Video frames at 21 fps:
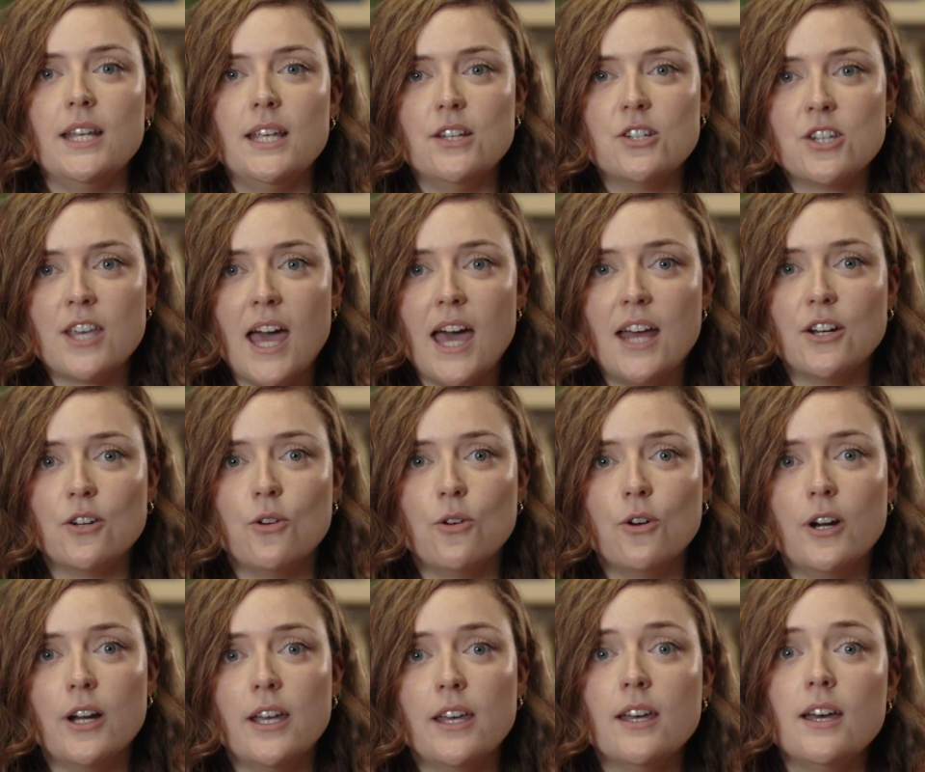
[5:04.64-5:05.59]
in each
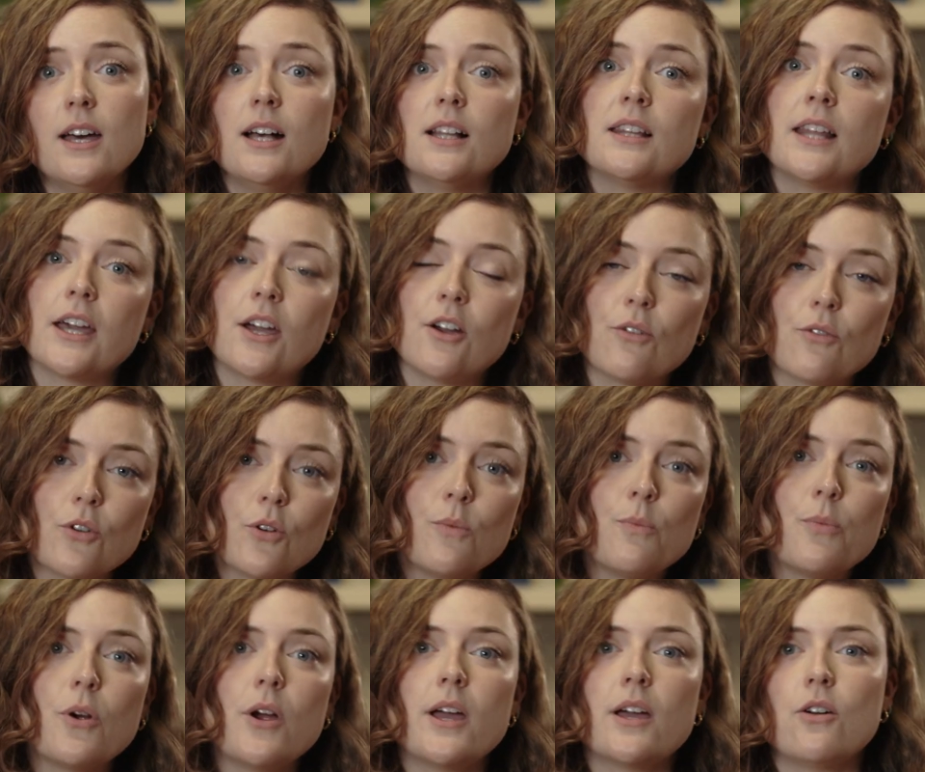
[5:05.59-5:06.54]
category, like a
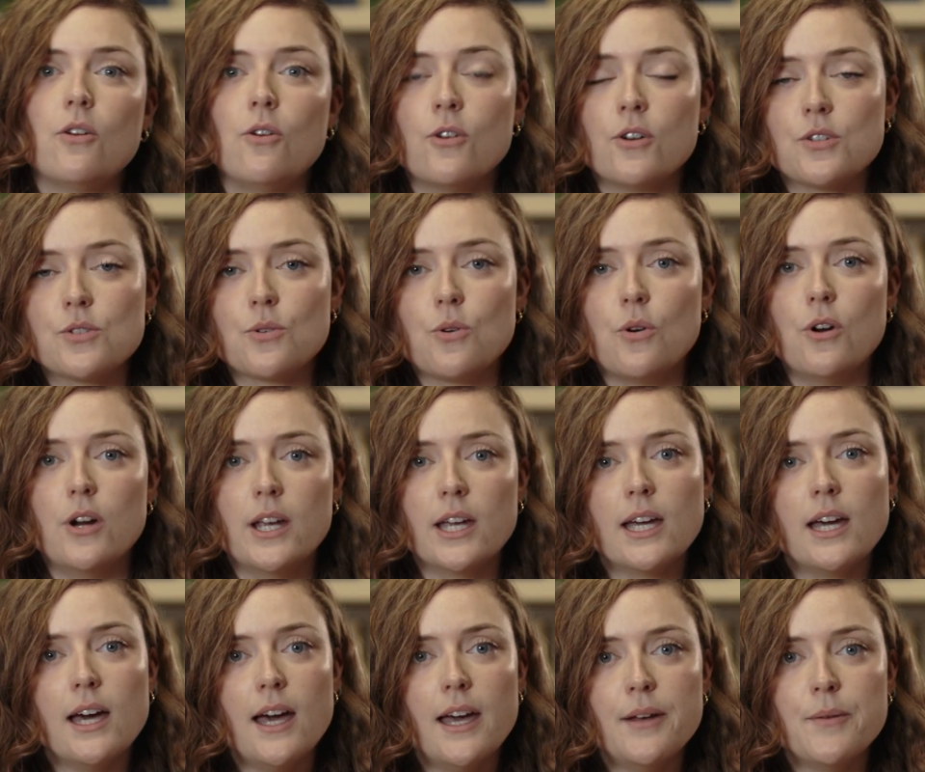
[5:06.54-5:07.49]
rubric or a
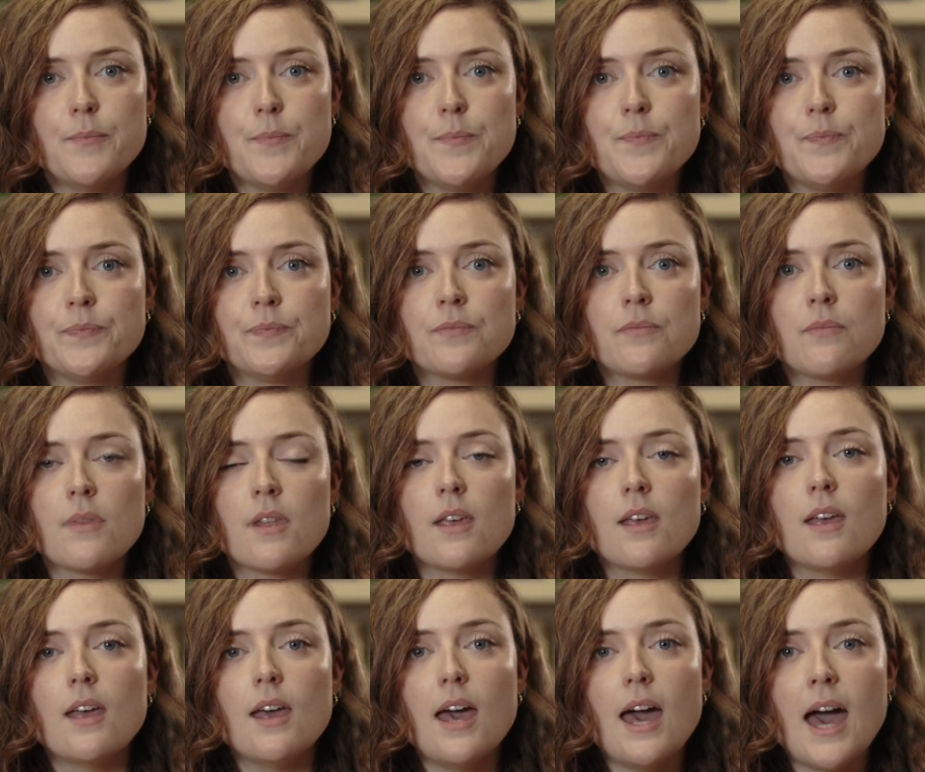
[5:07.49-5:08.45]
scoring guide.
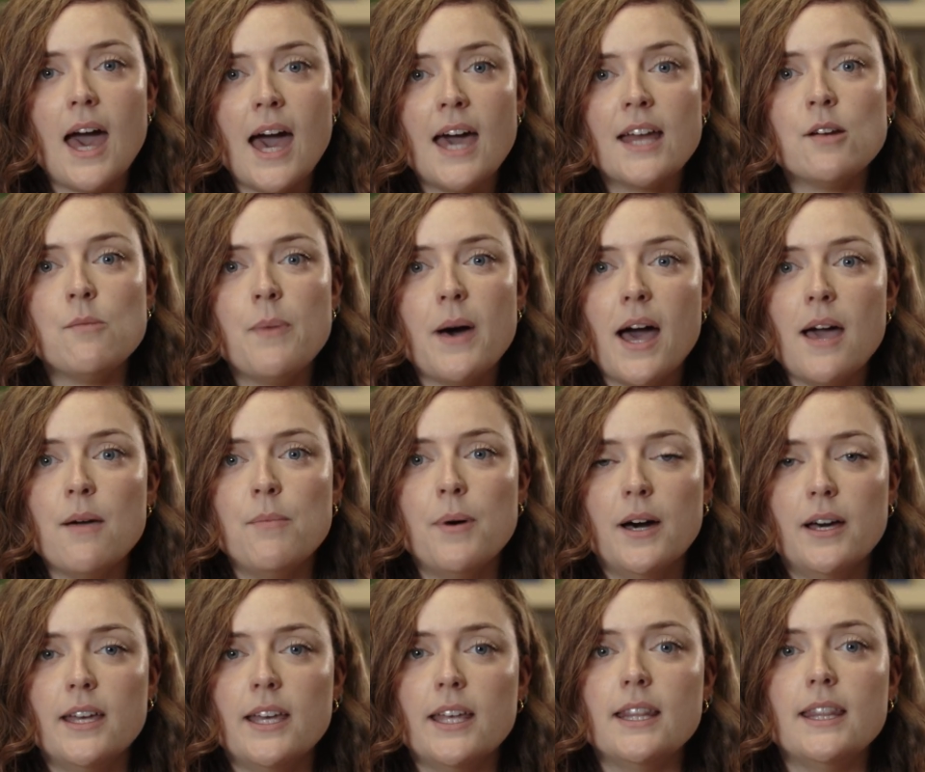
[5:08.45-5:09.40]
Add a buy
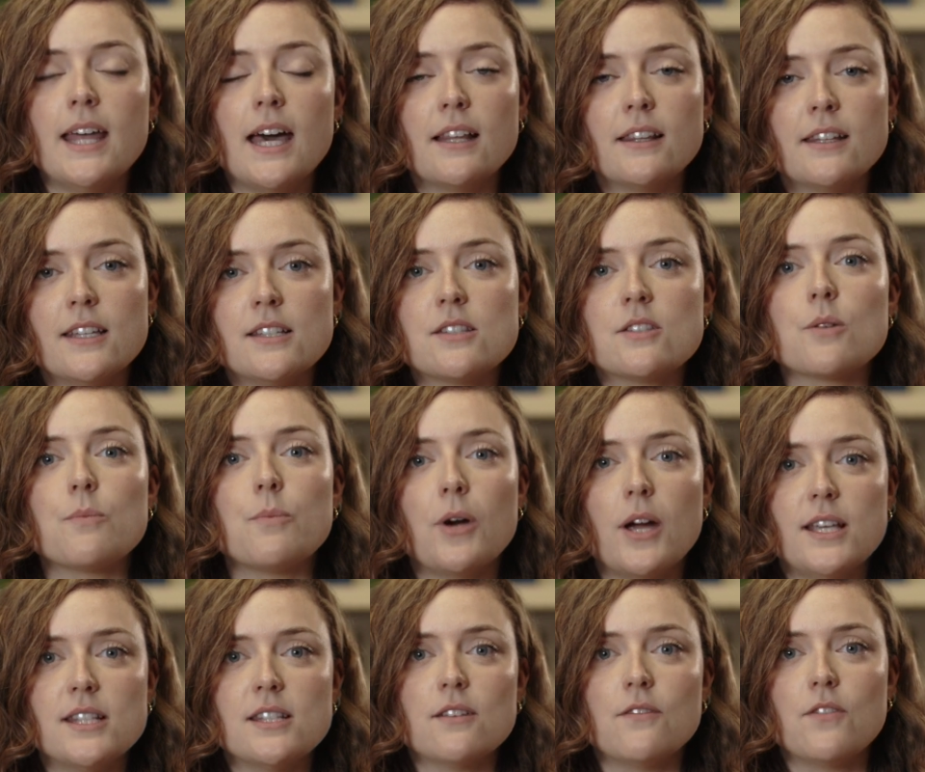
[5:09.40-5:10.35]
button that lists the
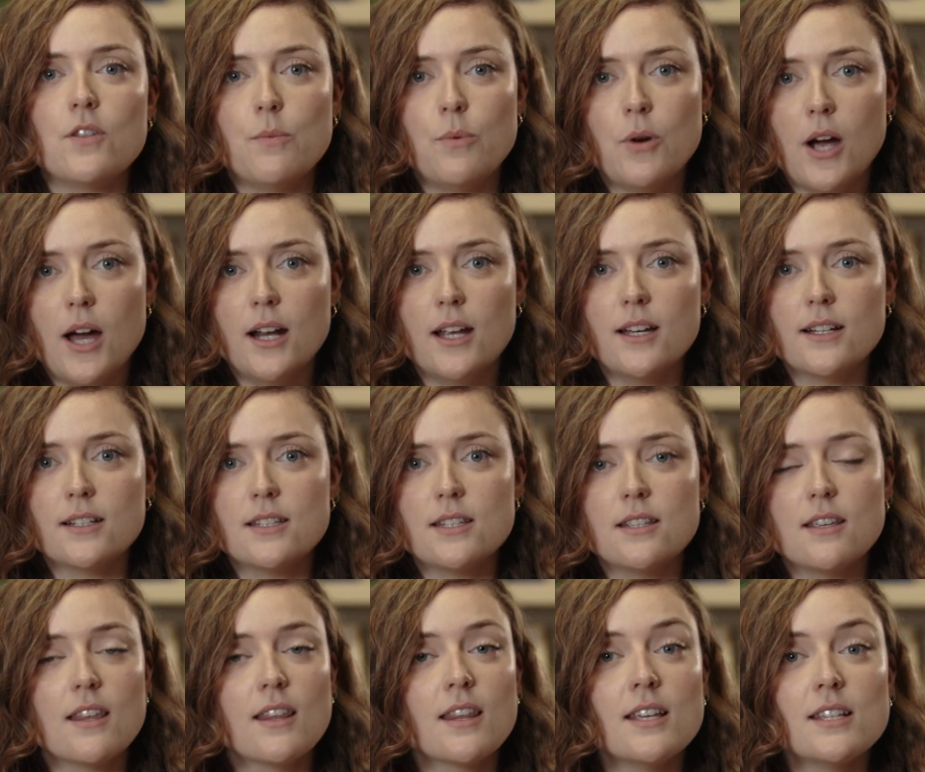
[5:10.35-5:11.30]
price of the
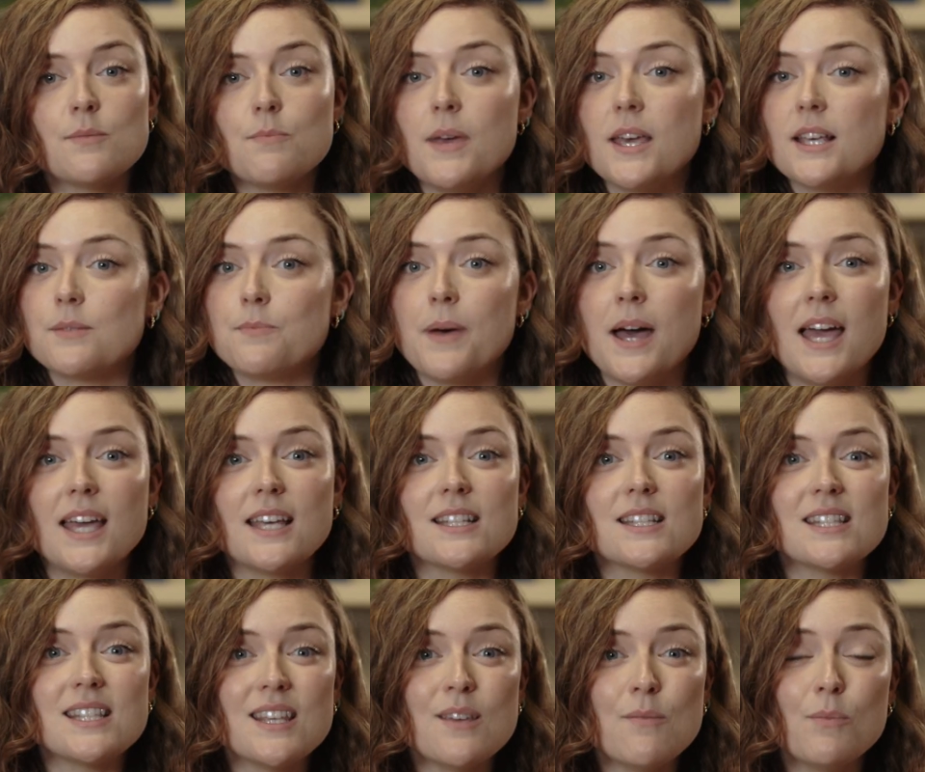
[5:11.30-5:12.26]
product. This makes buying
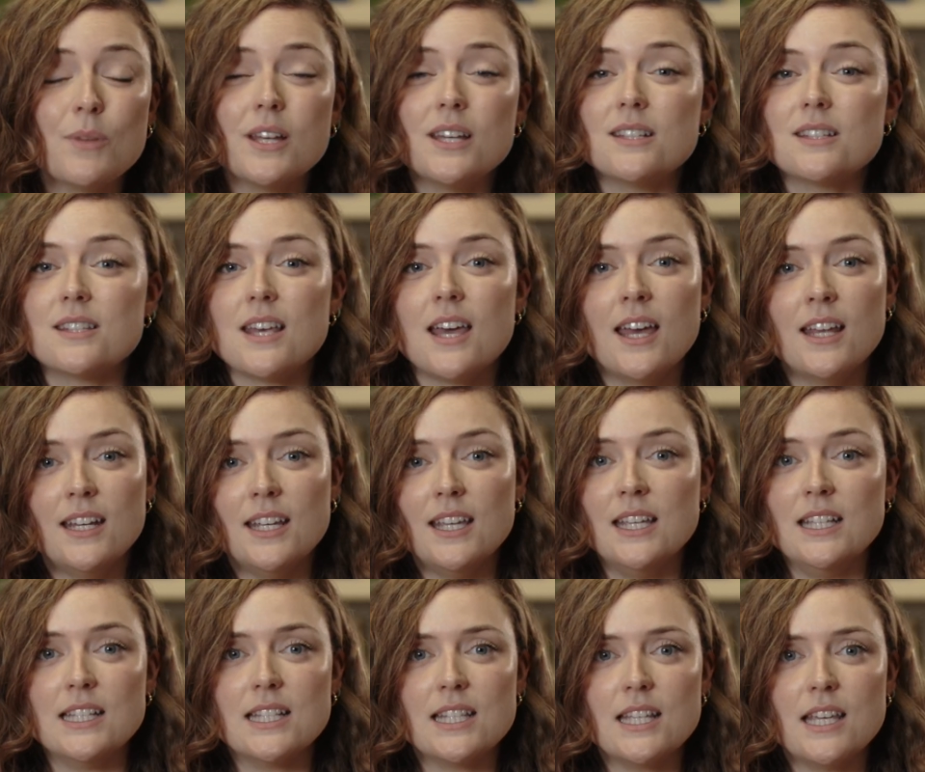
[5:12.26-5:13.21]
seamless and
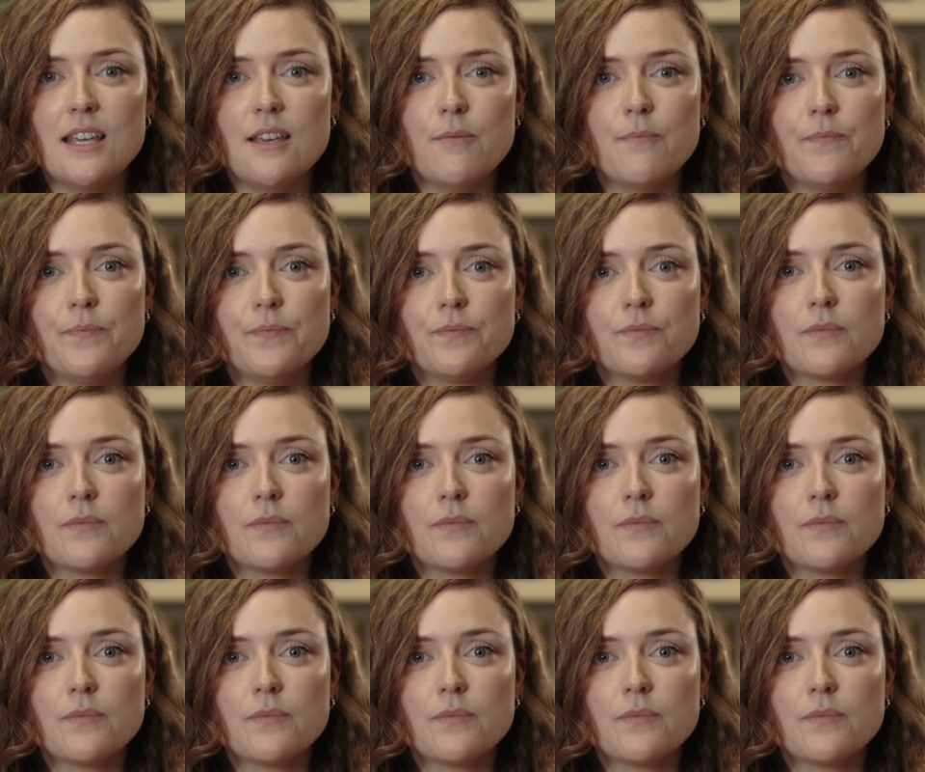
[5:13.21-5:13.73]
easy.